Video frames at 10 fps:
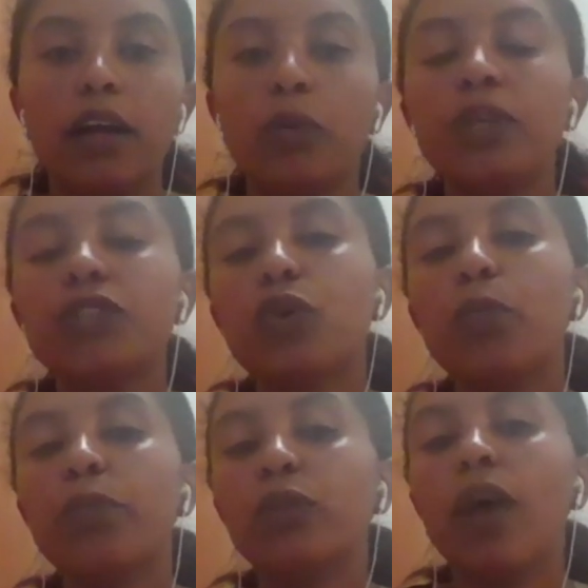which
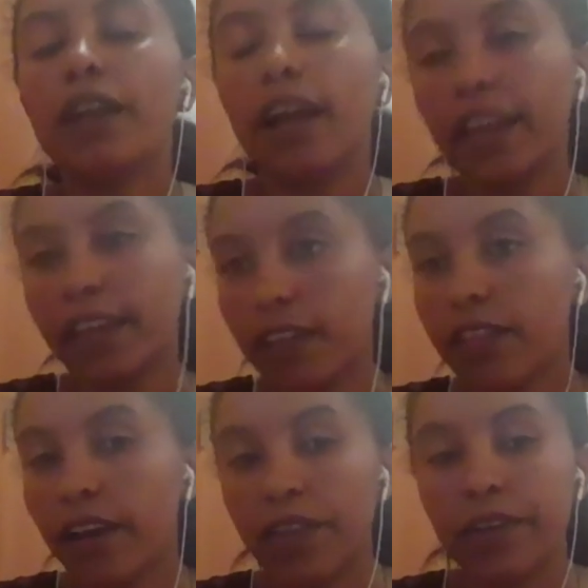compete one
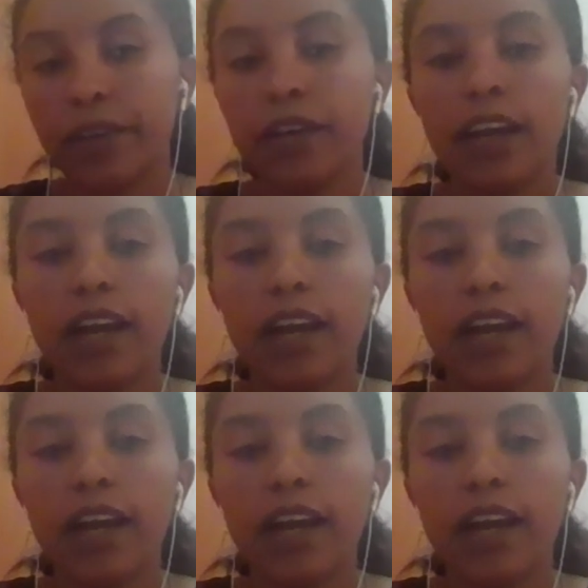against the other.